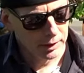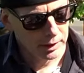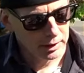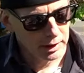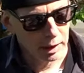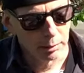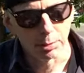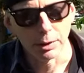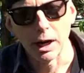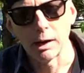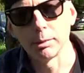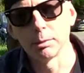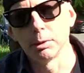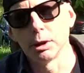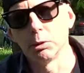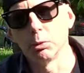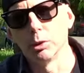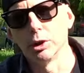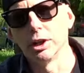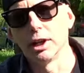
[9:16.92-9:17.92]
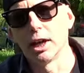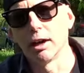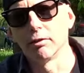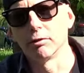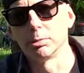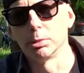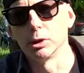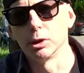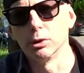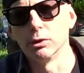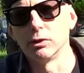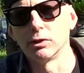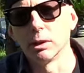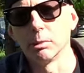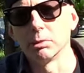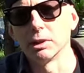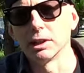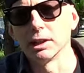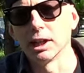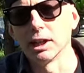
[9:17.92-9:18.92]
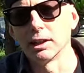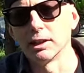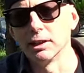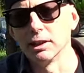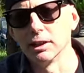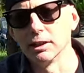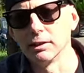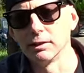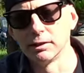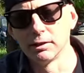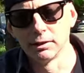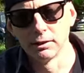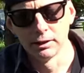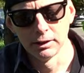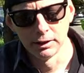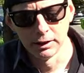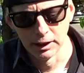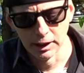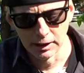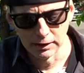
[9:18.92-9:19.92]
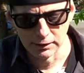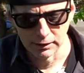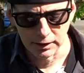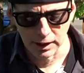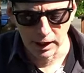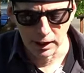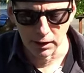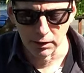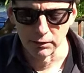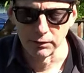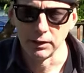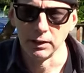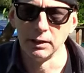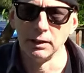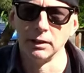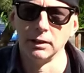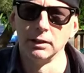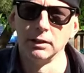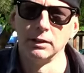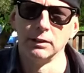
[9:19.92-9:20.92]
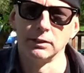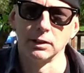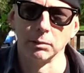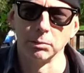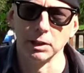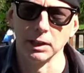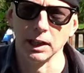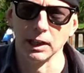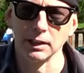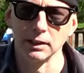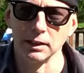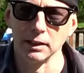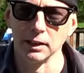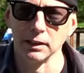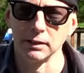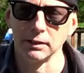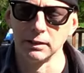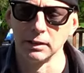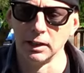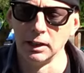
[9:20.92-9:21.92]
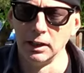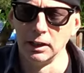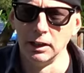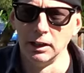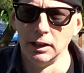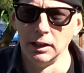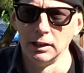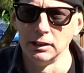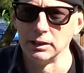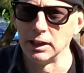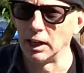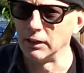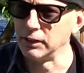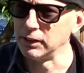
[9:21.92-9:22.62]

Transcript: they probably would have produced something like this instead of something like this. Now,